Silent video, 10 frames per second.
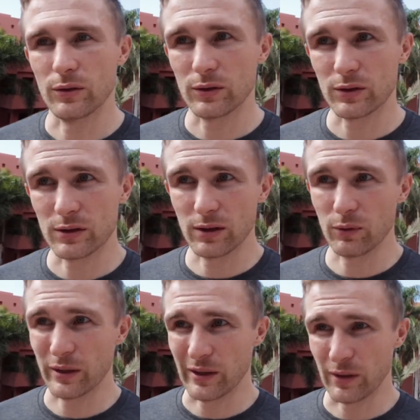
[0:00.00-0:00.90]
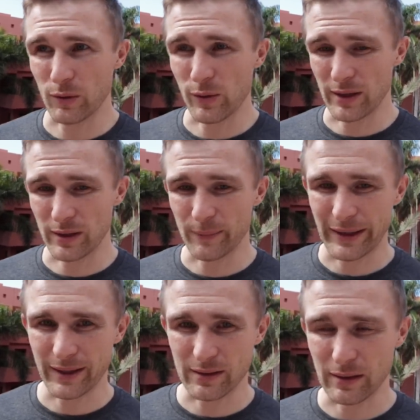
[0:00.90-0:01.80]
Okay till we, we
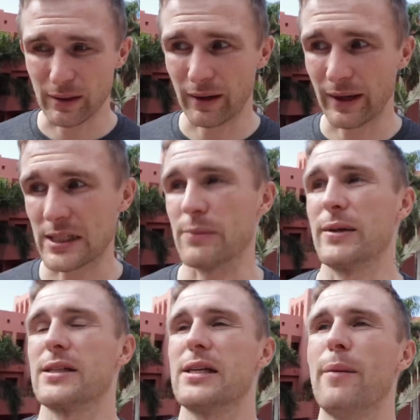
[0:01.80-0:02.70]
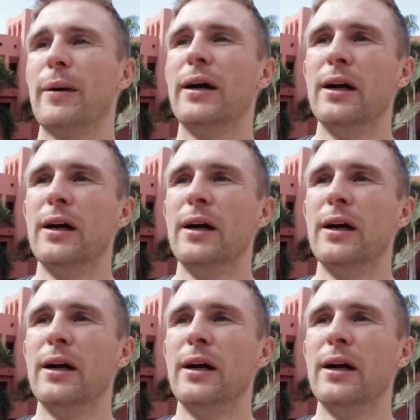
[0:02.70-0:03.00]
make the next big step.